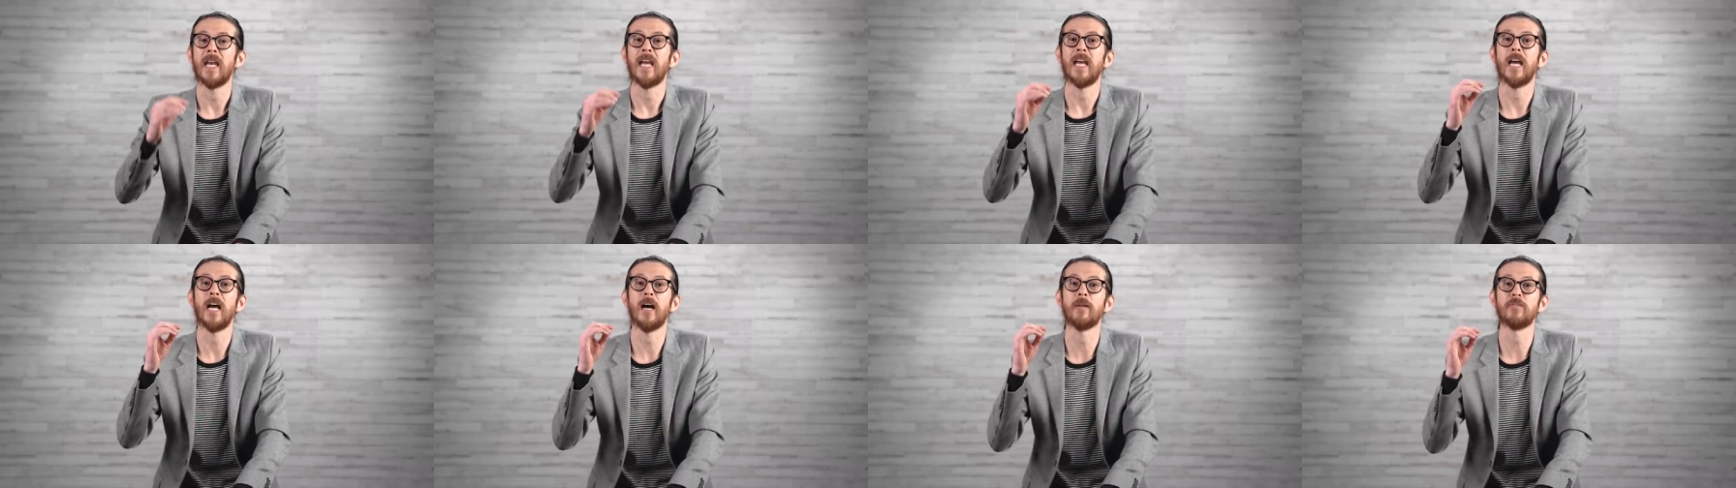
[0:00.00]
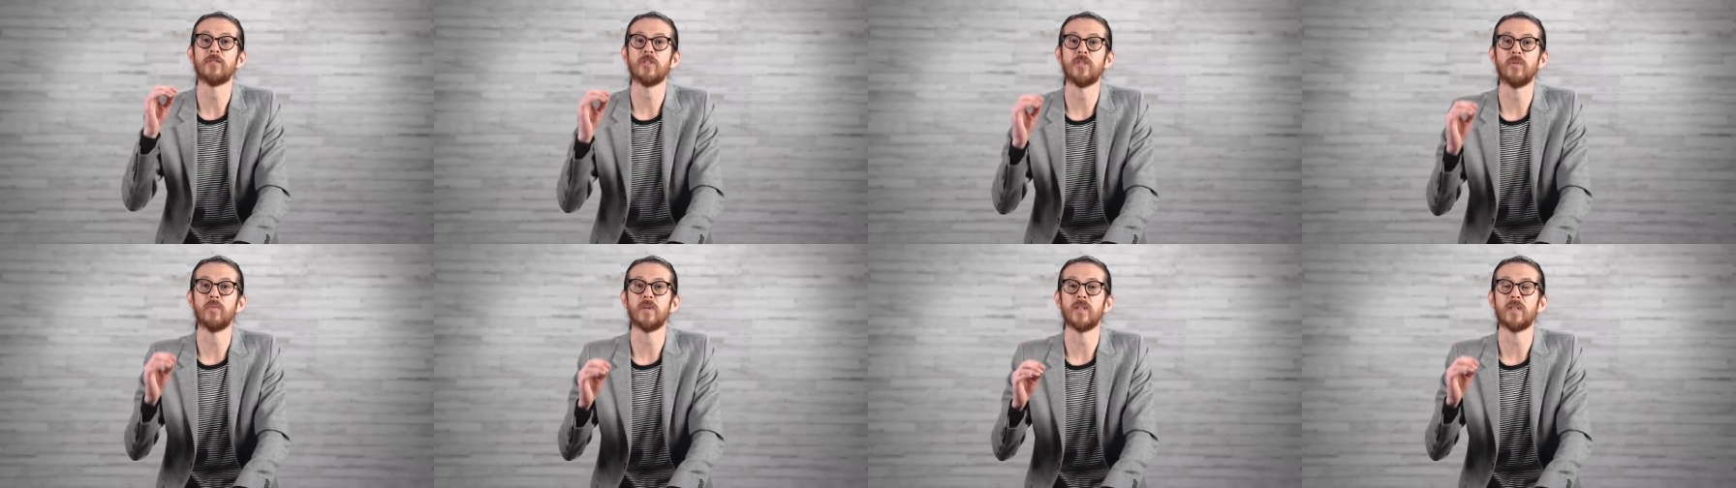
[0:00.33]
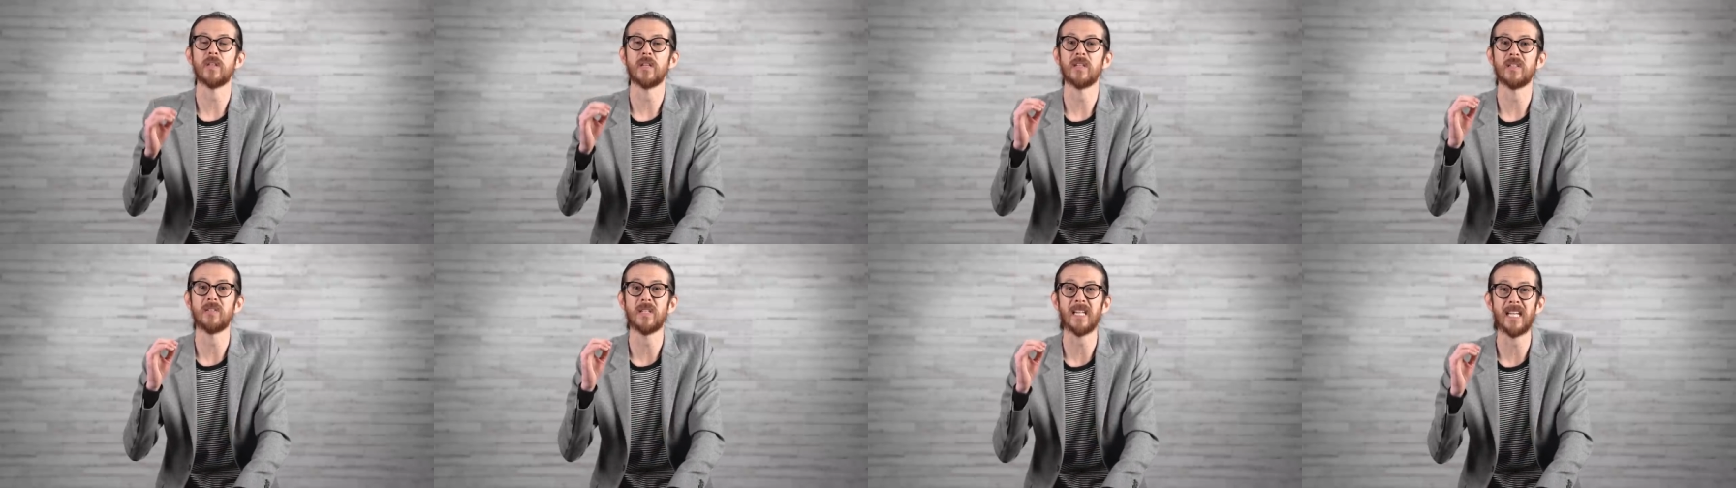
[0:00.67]
helps you
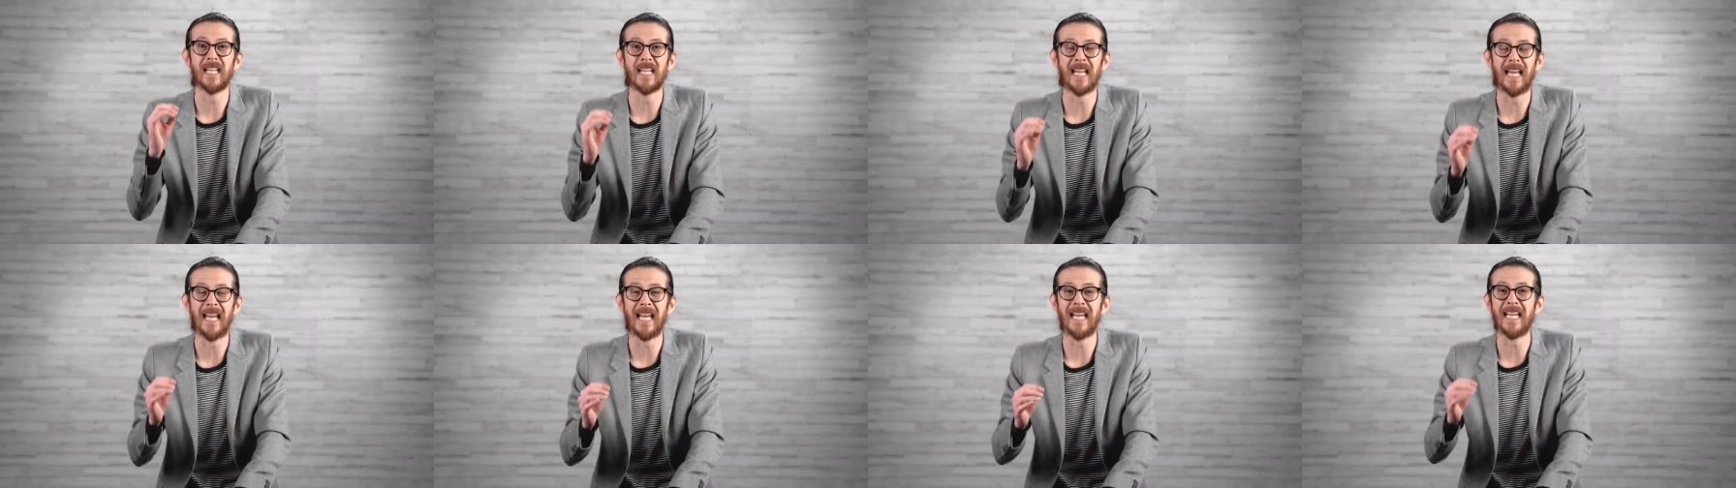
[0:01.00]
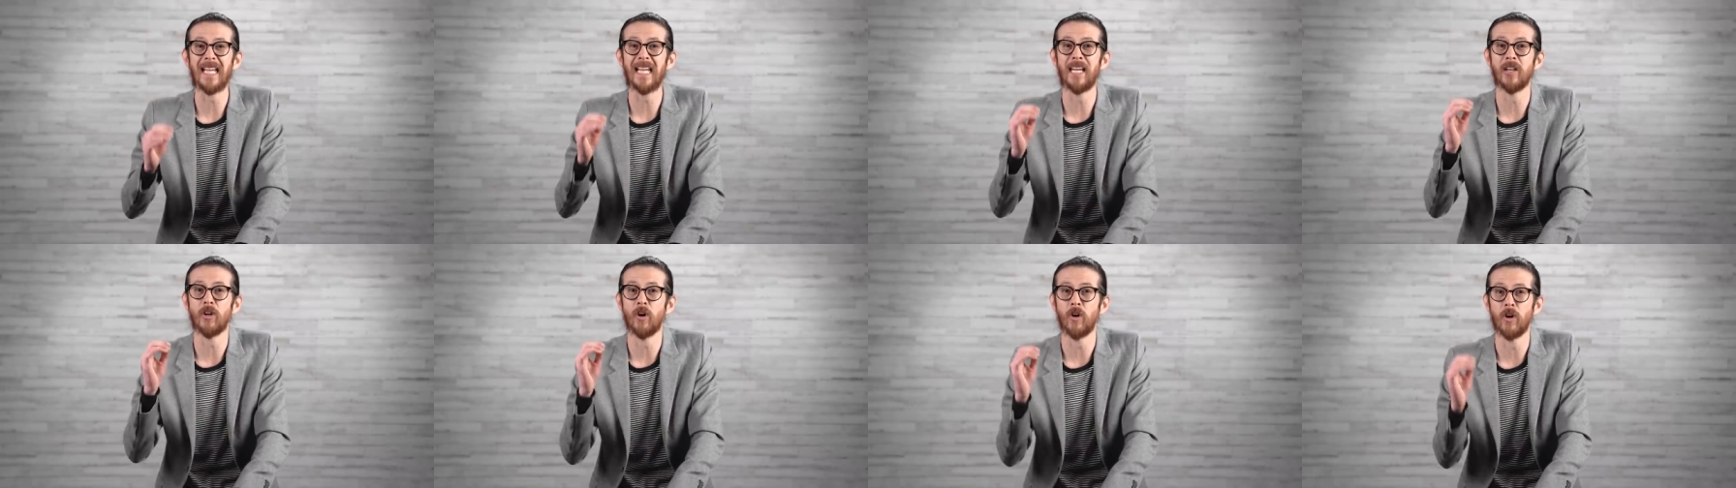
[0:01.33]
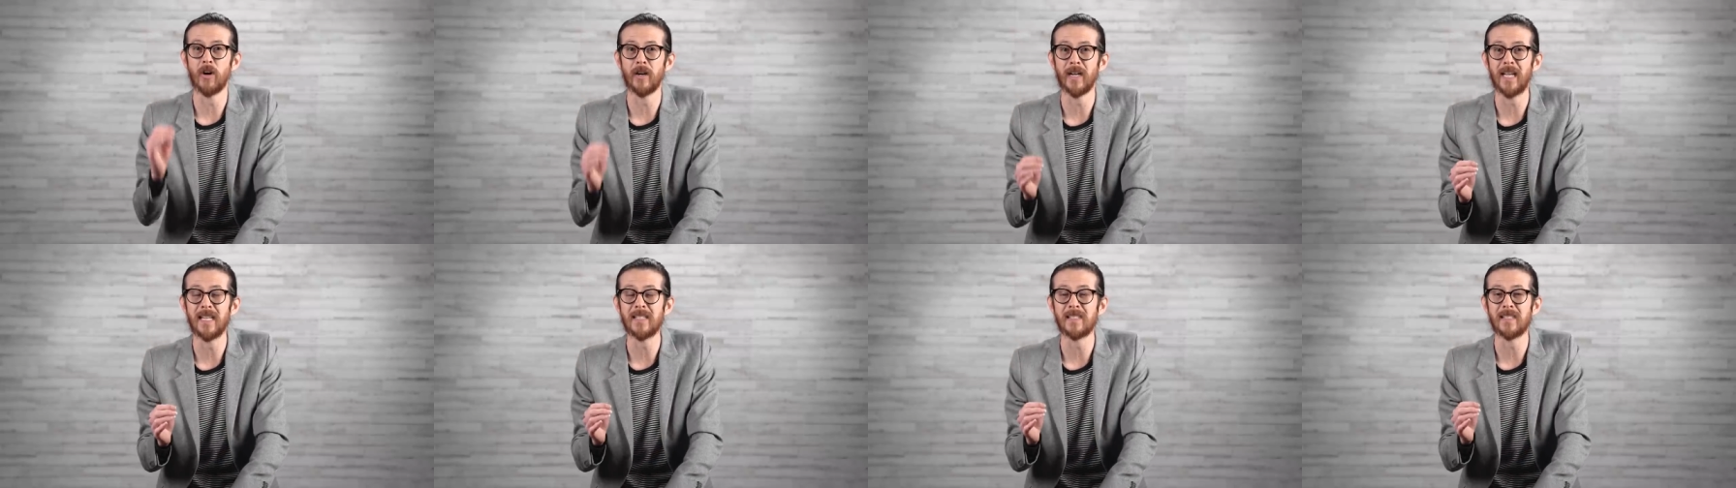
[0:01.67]
with DNA and
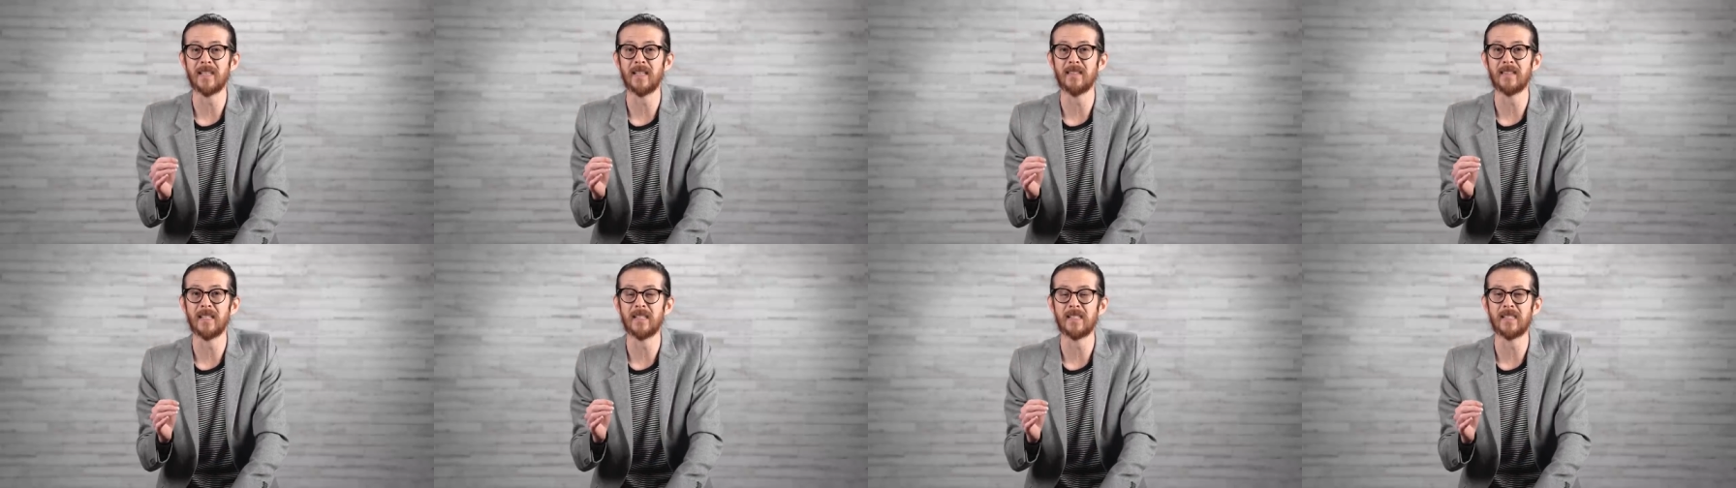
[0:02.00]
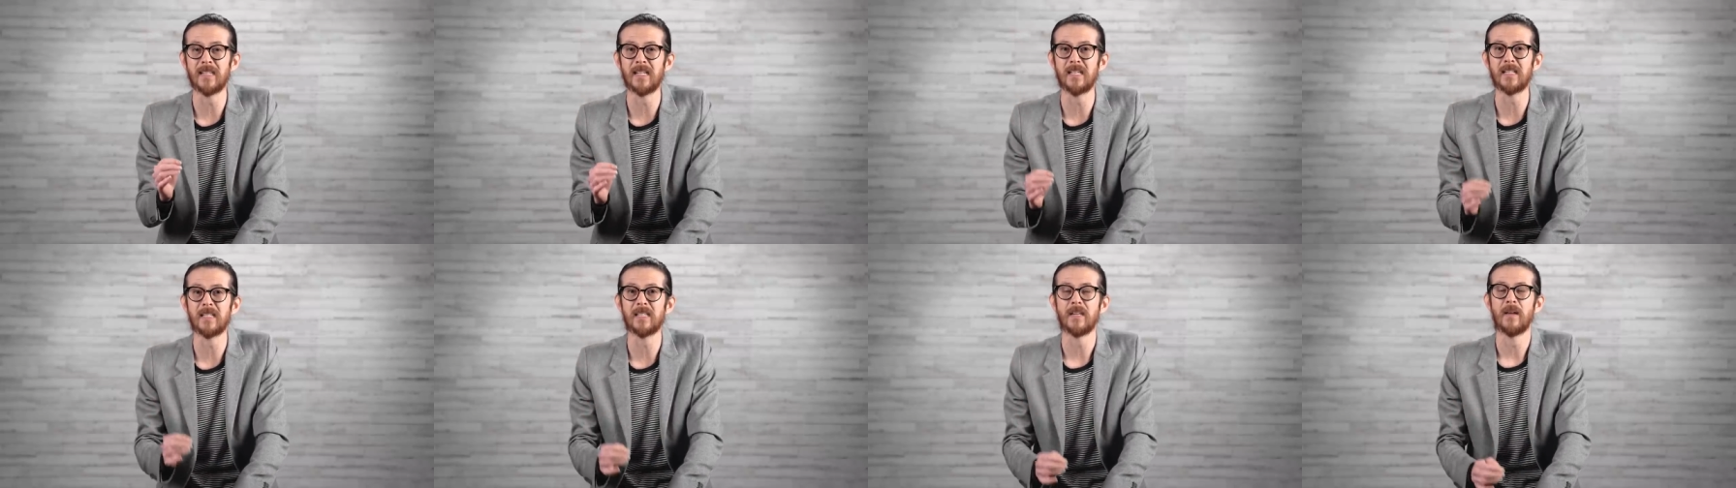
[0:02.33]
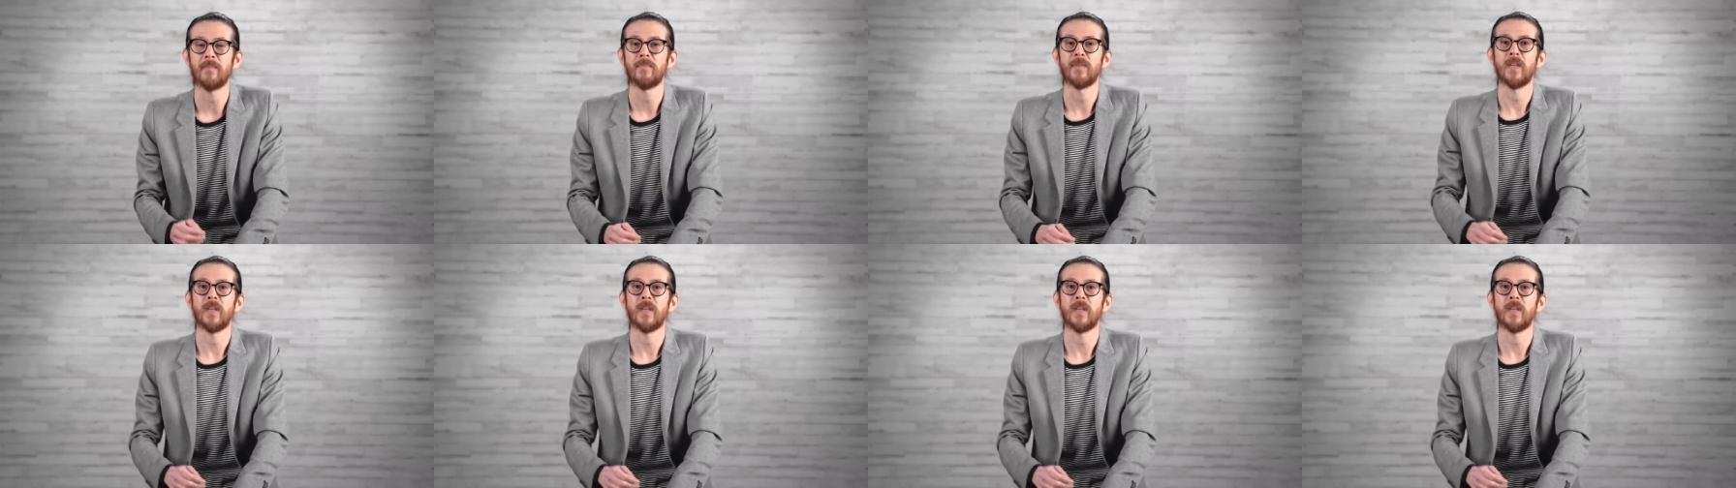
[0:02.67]
RNA synthesis.